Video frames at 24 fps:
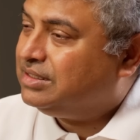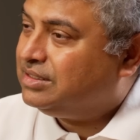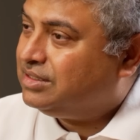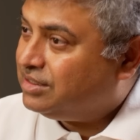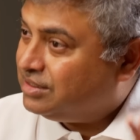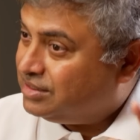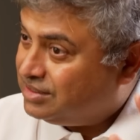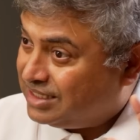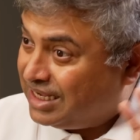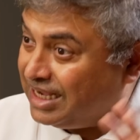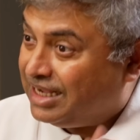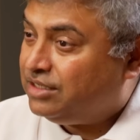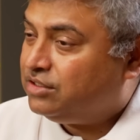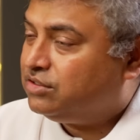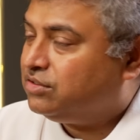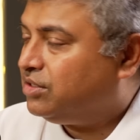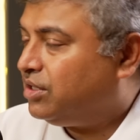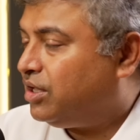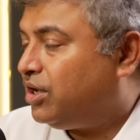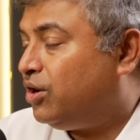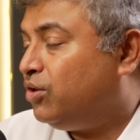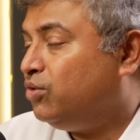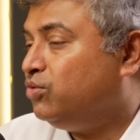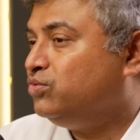is the size of
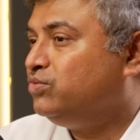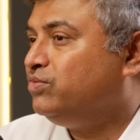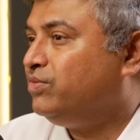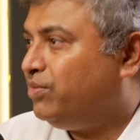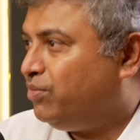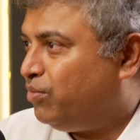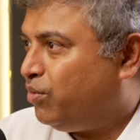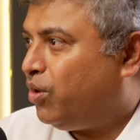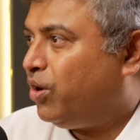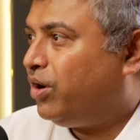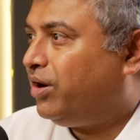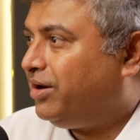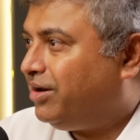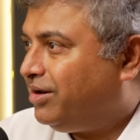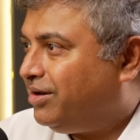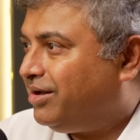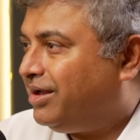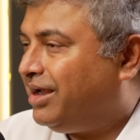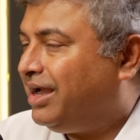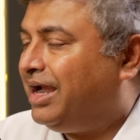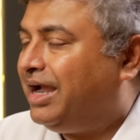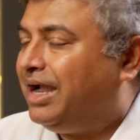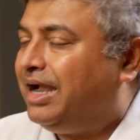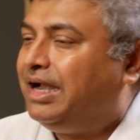the house we want,
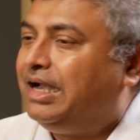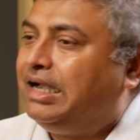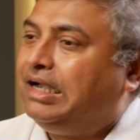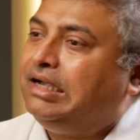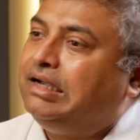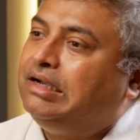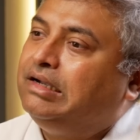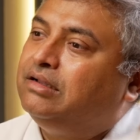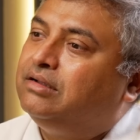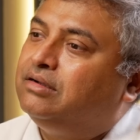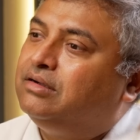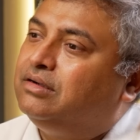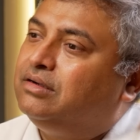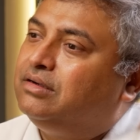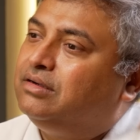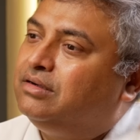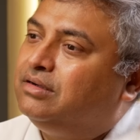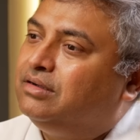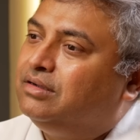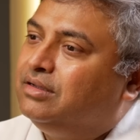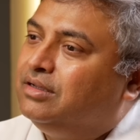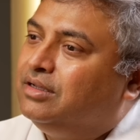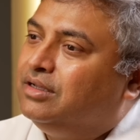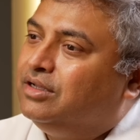and
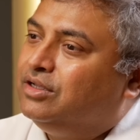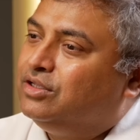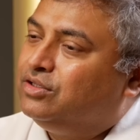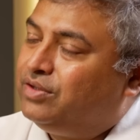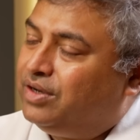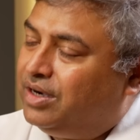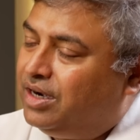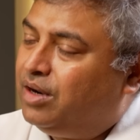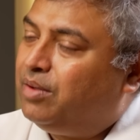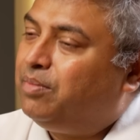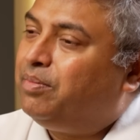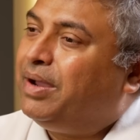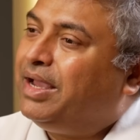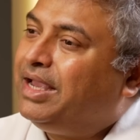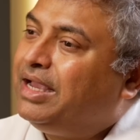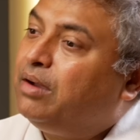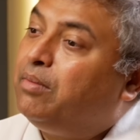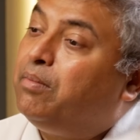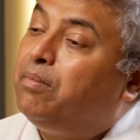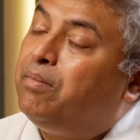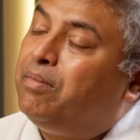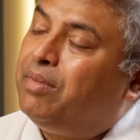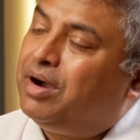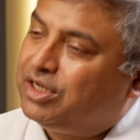we ended up buying
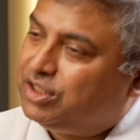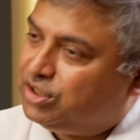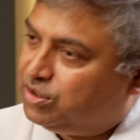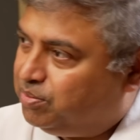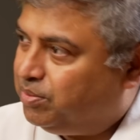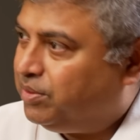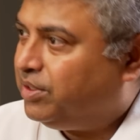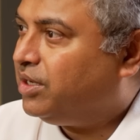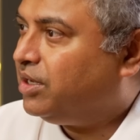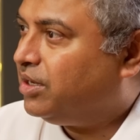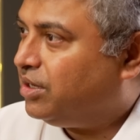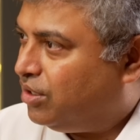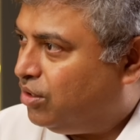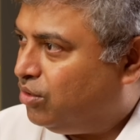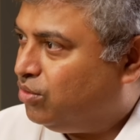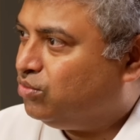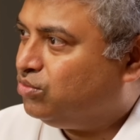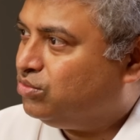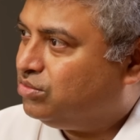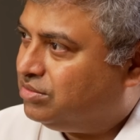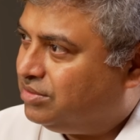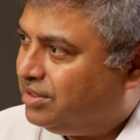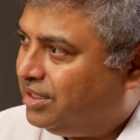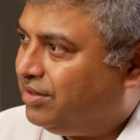a much bigger
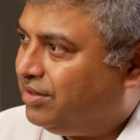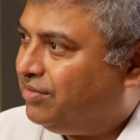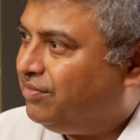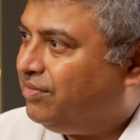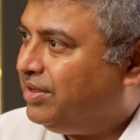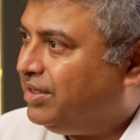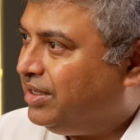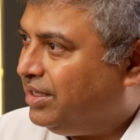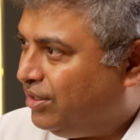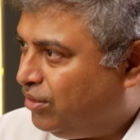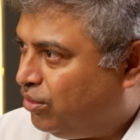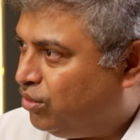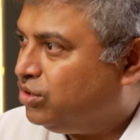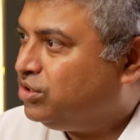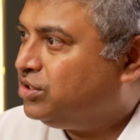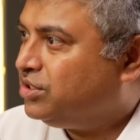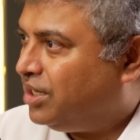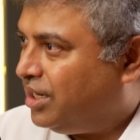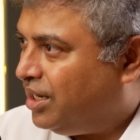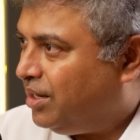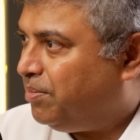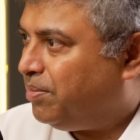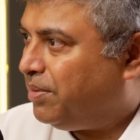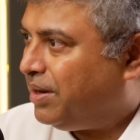house than we
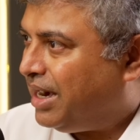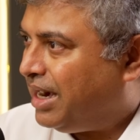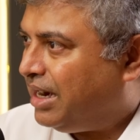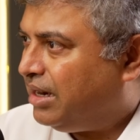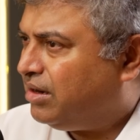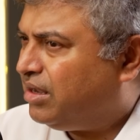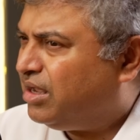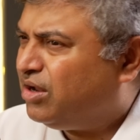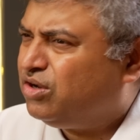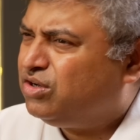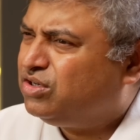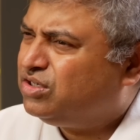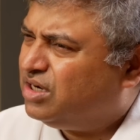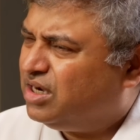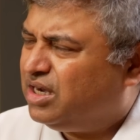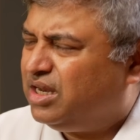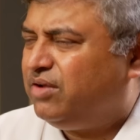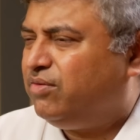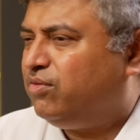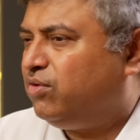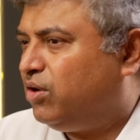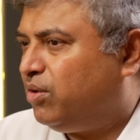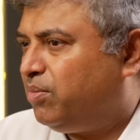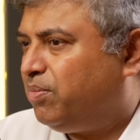originally planned. Originally,
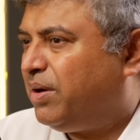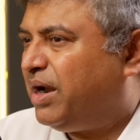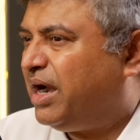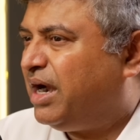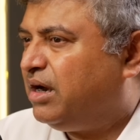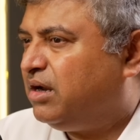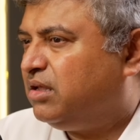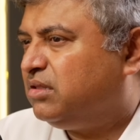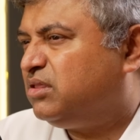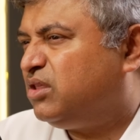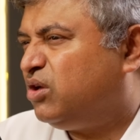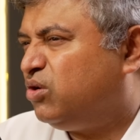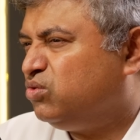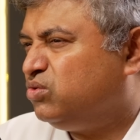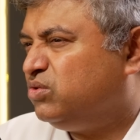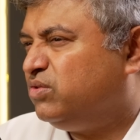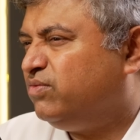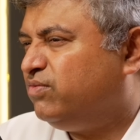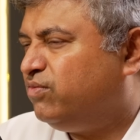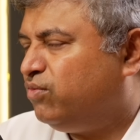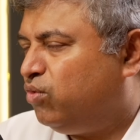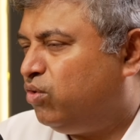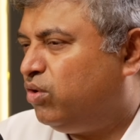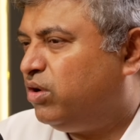we would have planned a
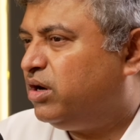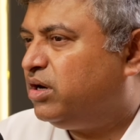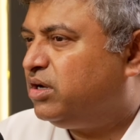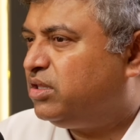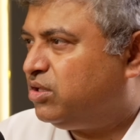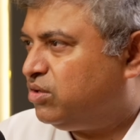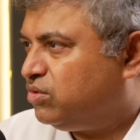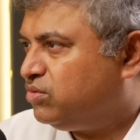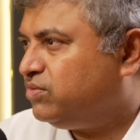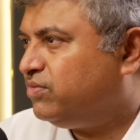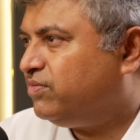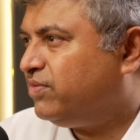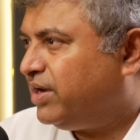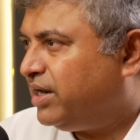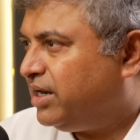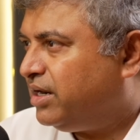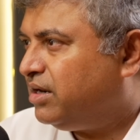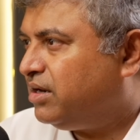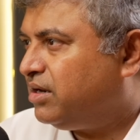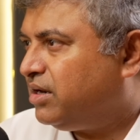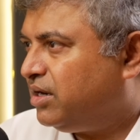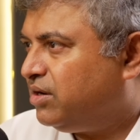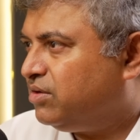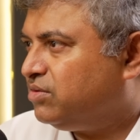1,400,
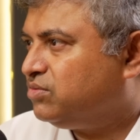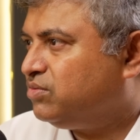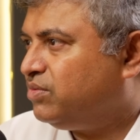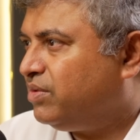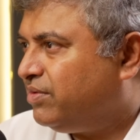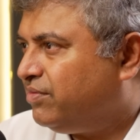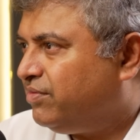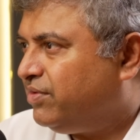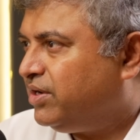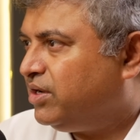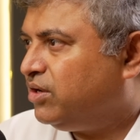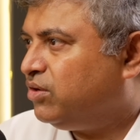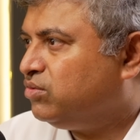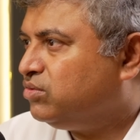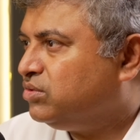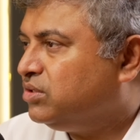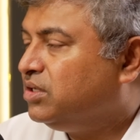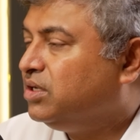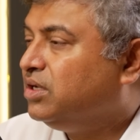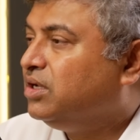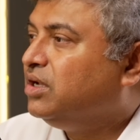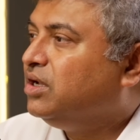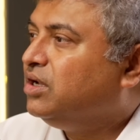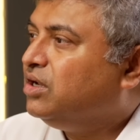1,500 kind of square feet house.
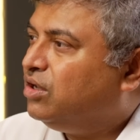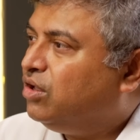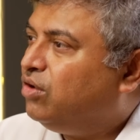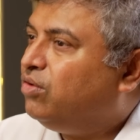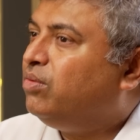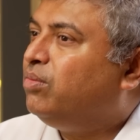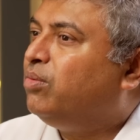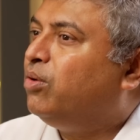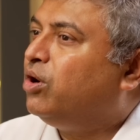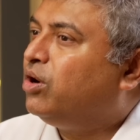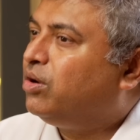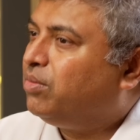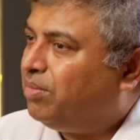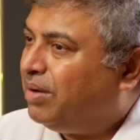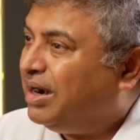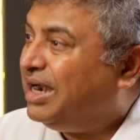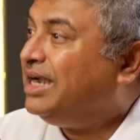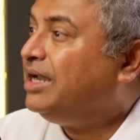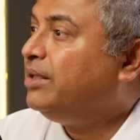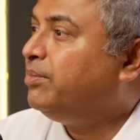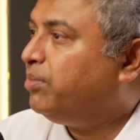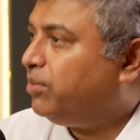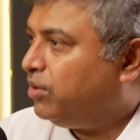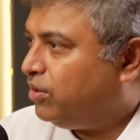Now we bought a
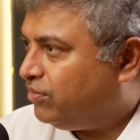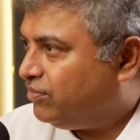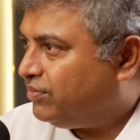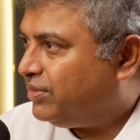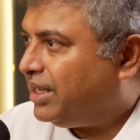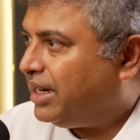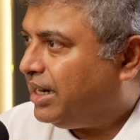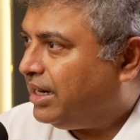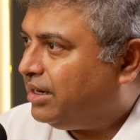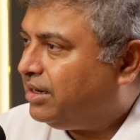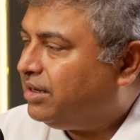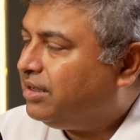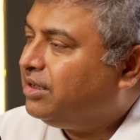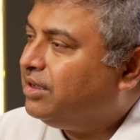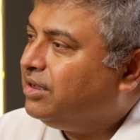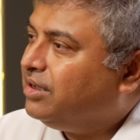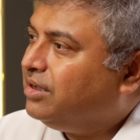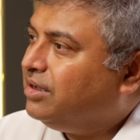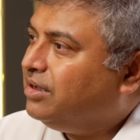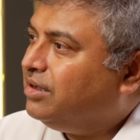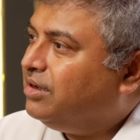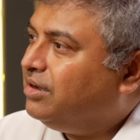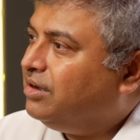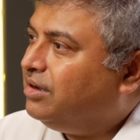multiple of that
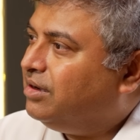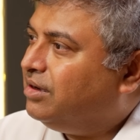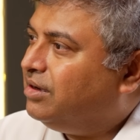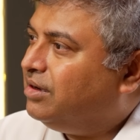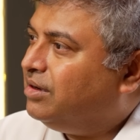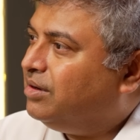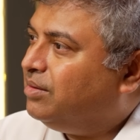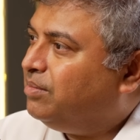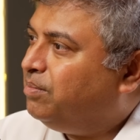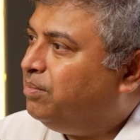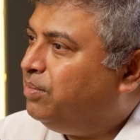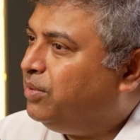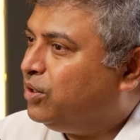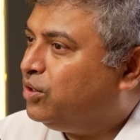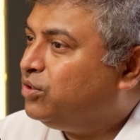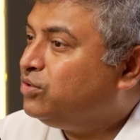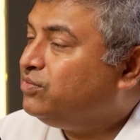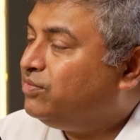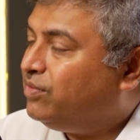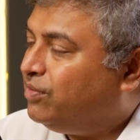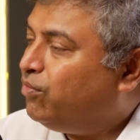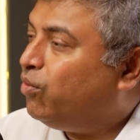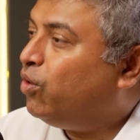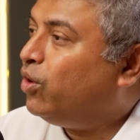
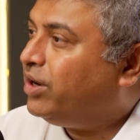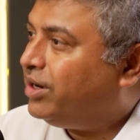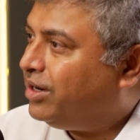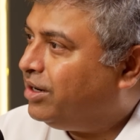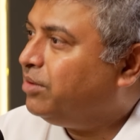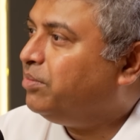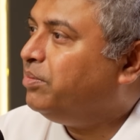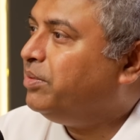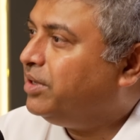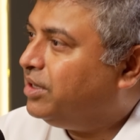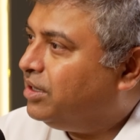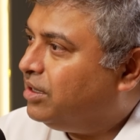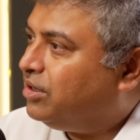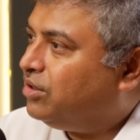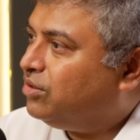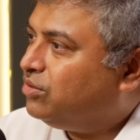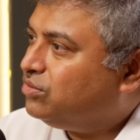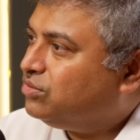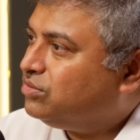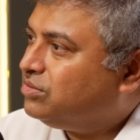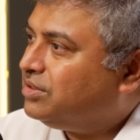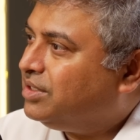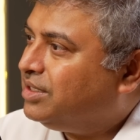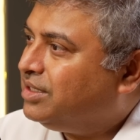because we wanted a bigger
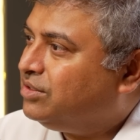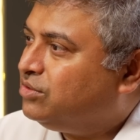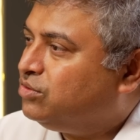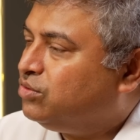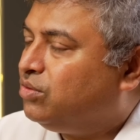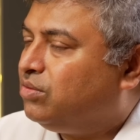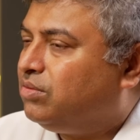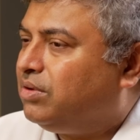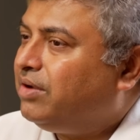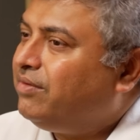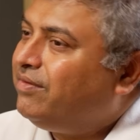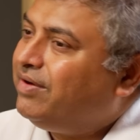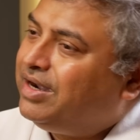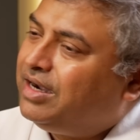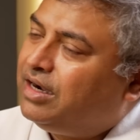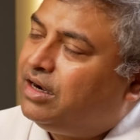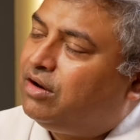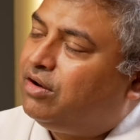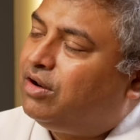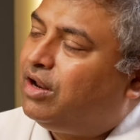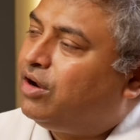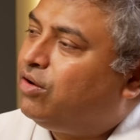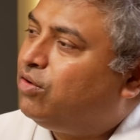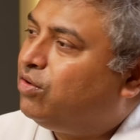house. And so I waited
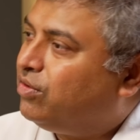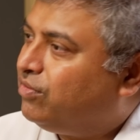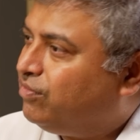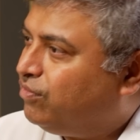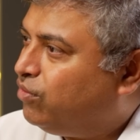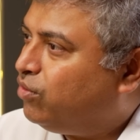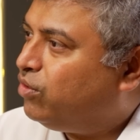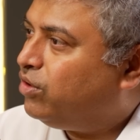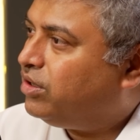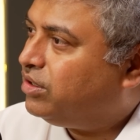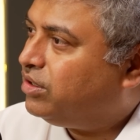till I could afford